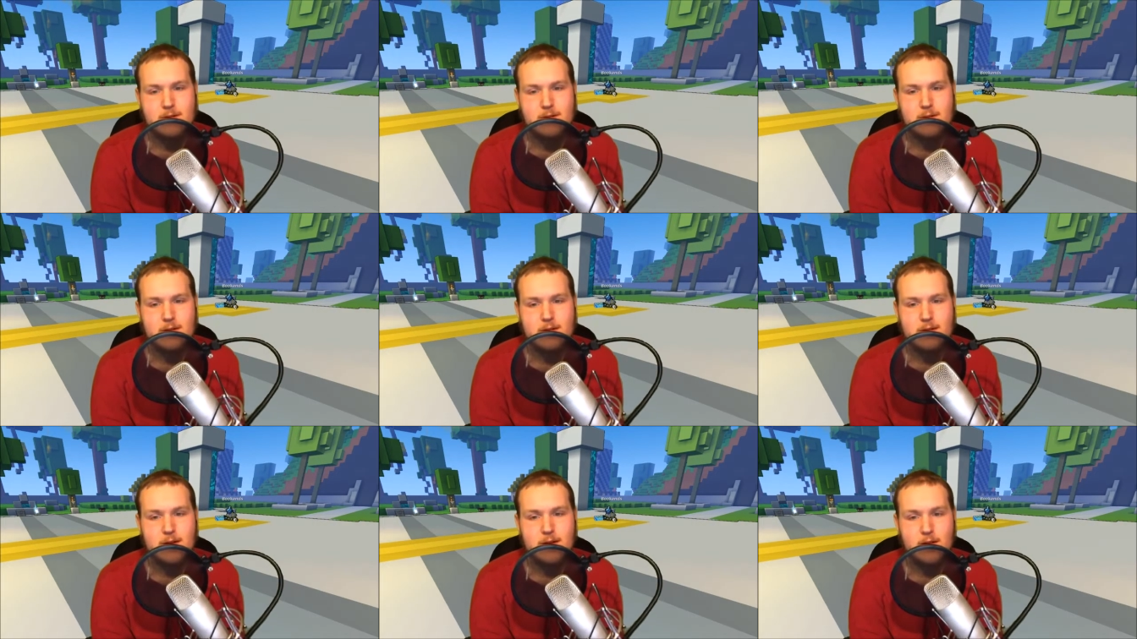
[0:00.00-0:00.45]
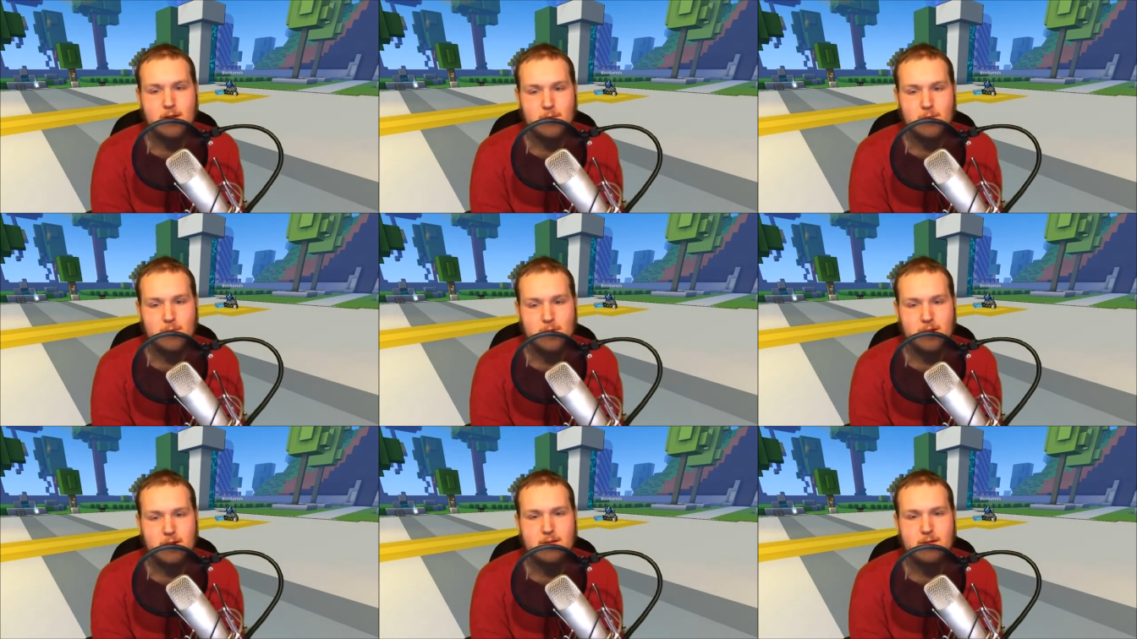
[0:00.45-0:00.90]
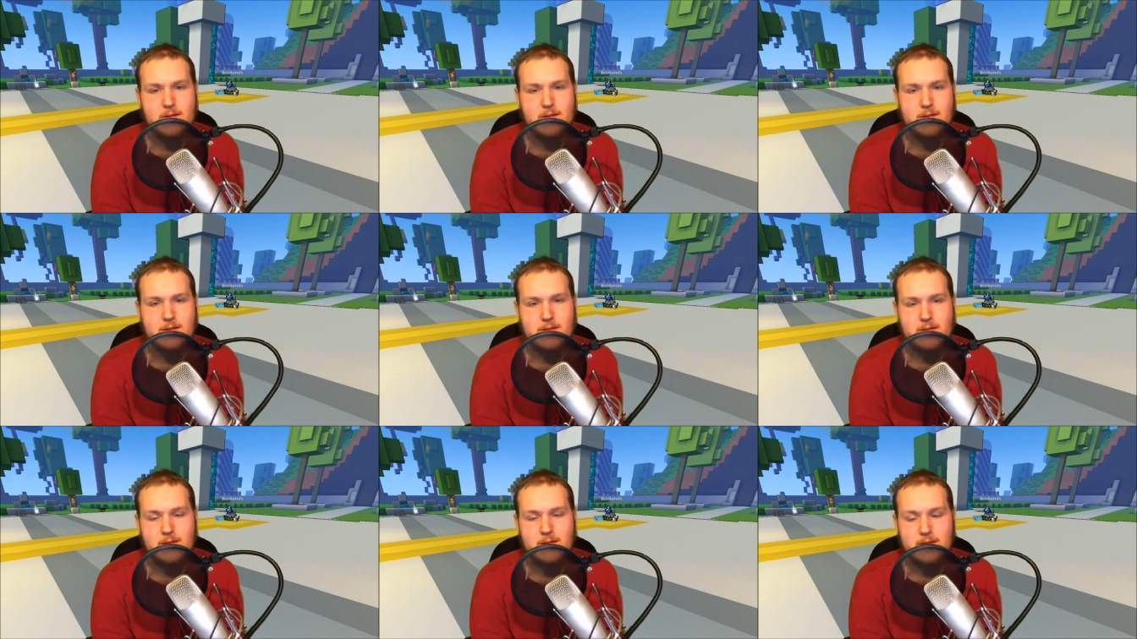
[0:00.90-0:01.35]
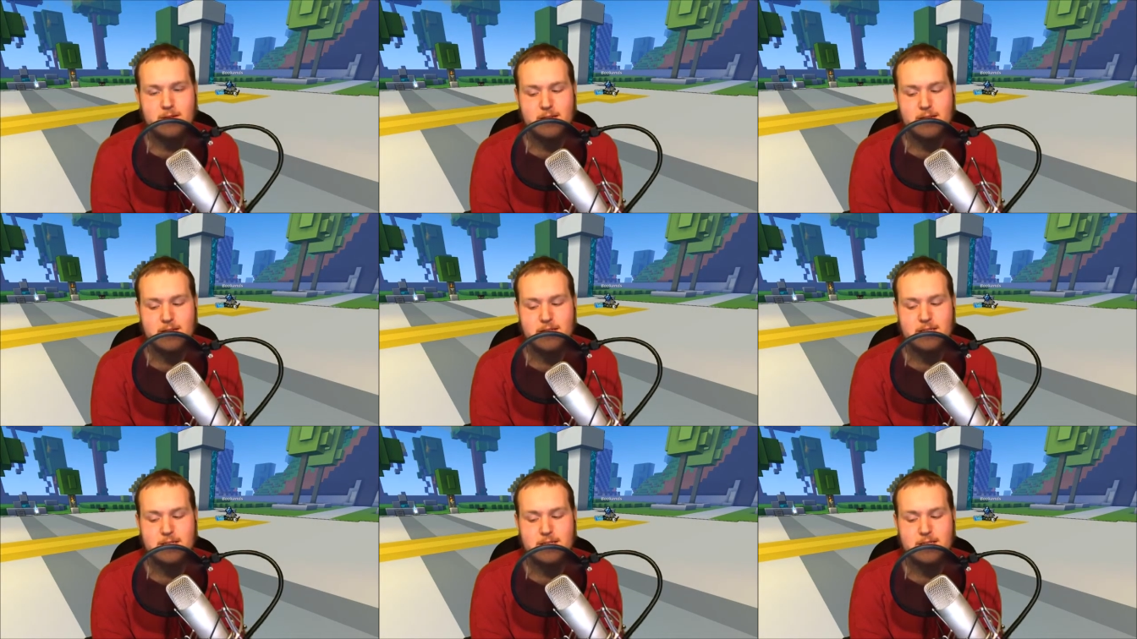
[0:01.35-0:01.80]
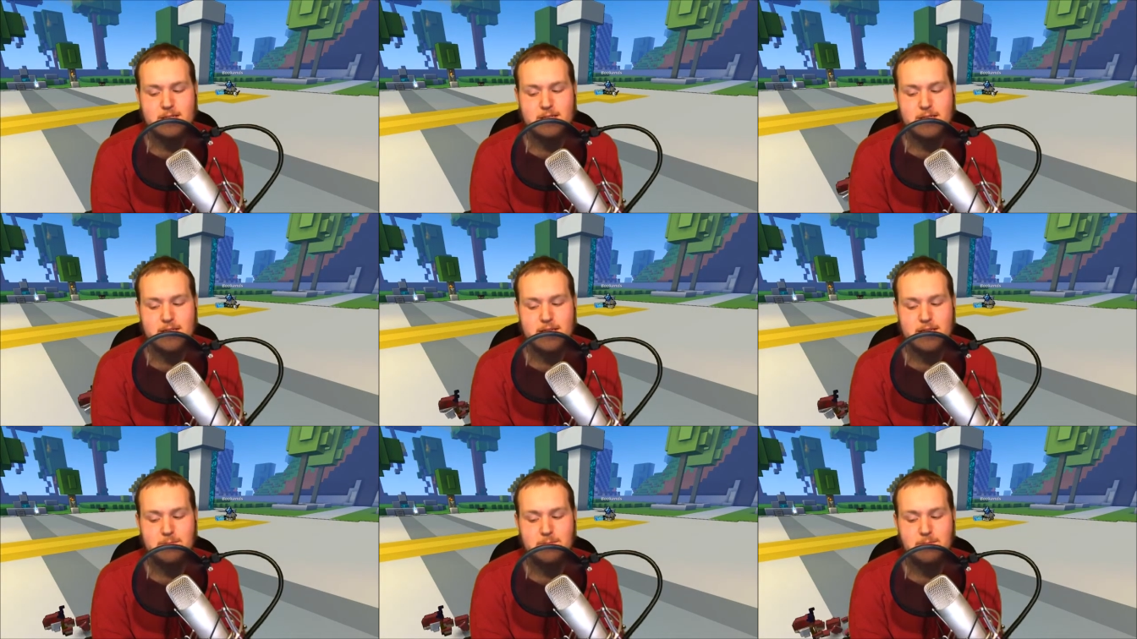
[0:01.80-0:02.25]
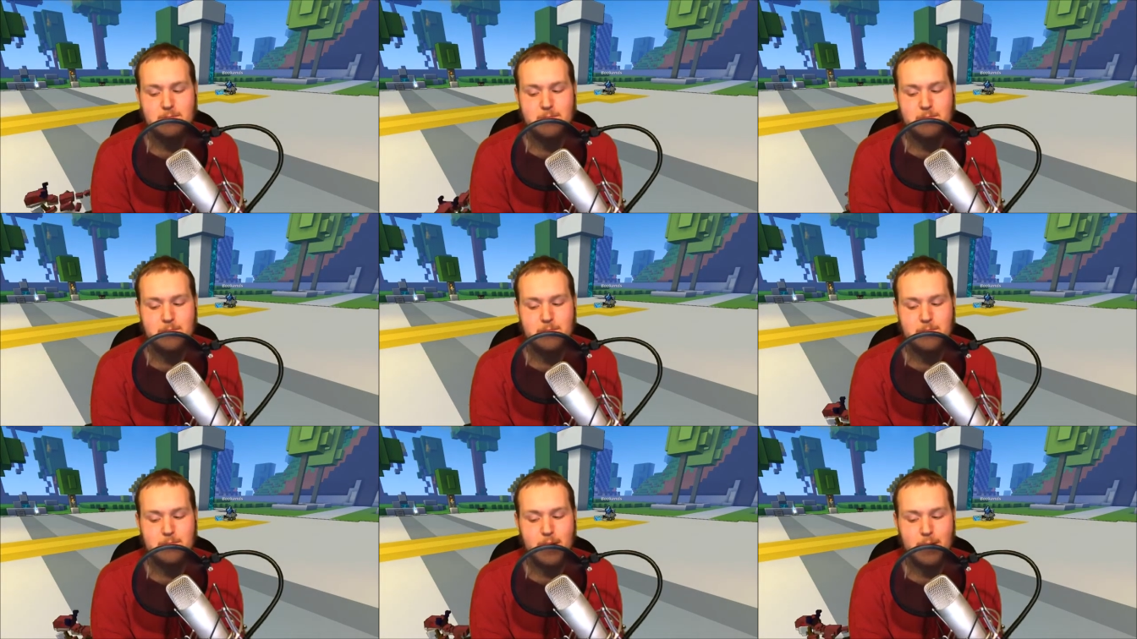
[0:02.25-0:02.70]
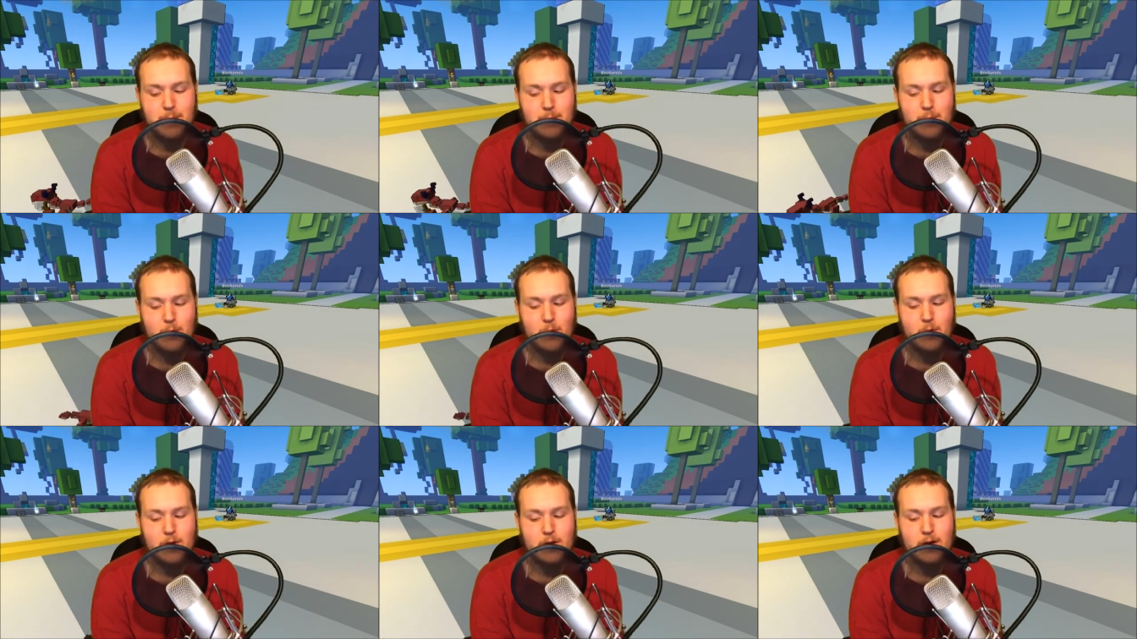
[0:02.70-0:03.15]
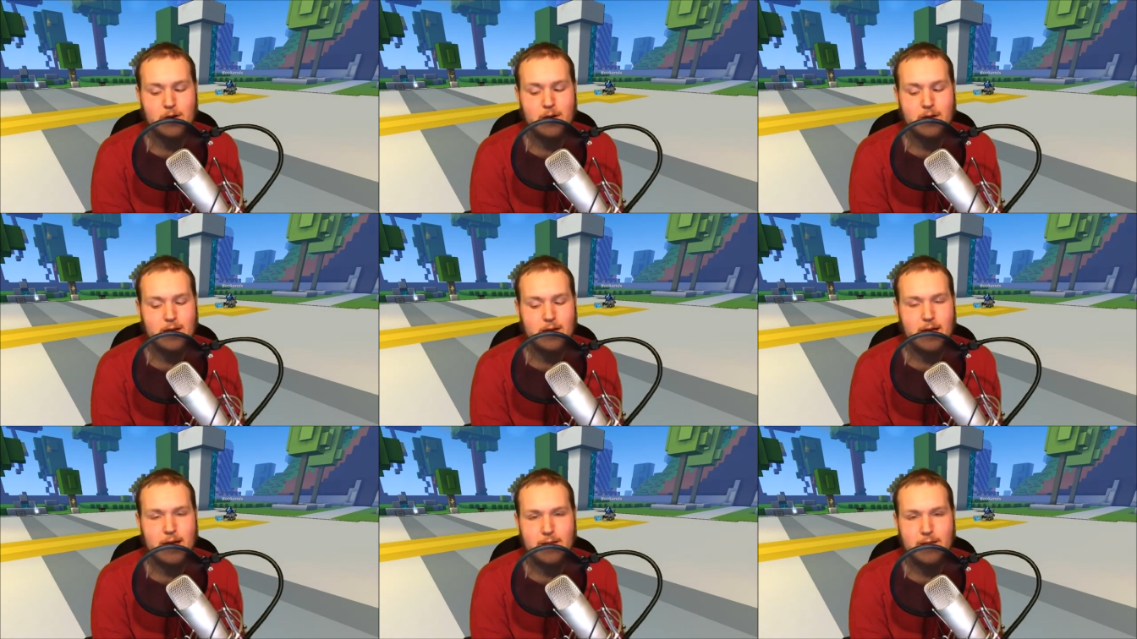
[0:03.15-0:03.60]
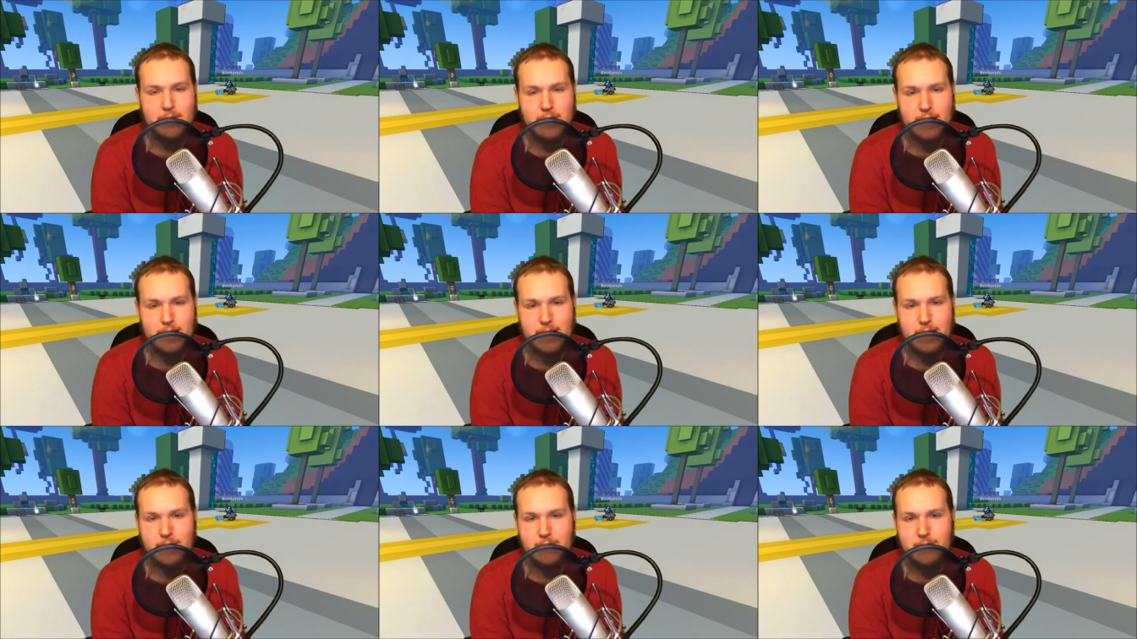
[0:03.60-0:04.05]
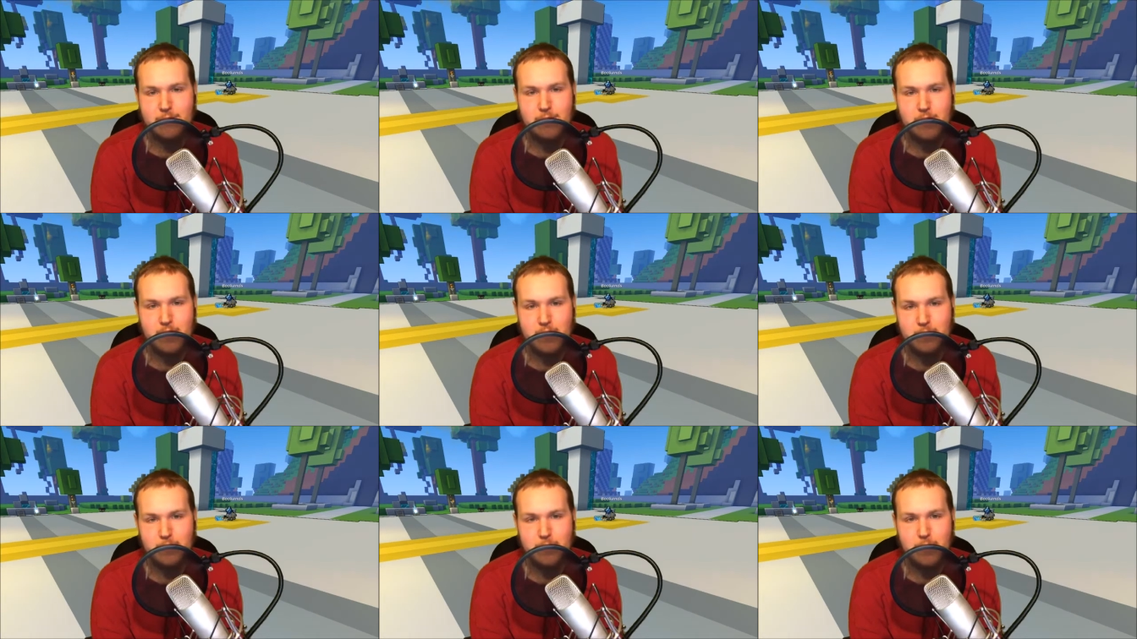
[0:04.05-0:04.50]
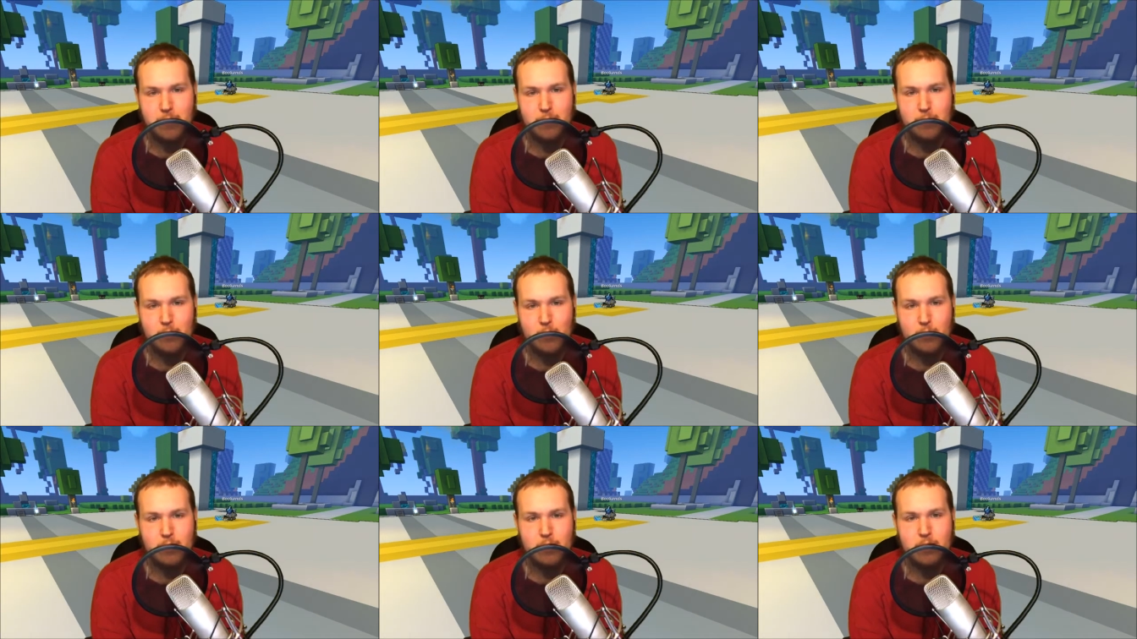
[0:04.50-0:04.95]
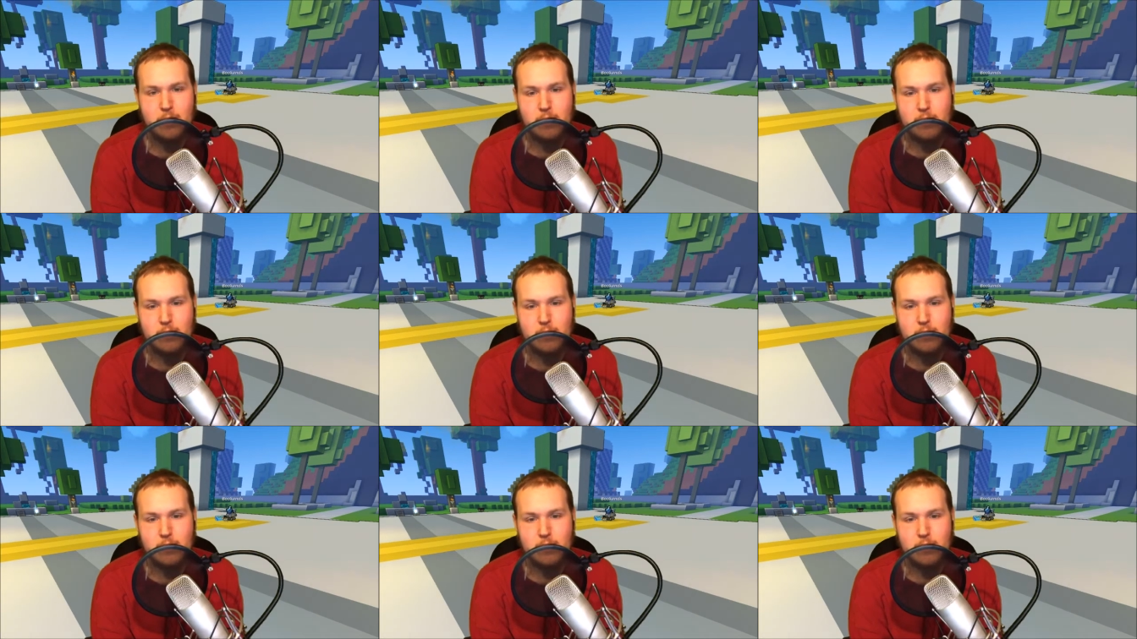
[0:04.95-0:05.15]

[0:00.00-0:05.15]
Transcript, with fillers: Another one. It's the Pemborg and the Infinium Pemborg.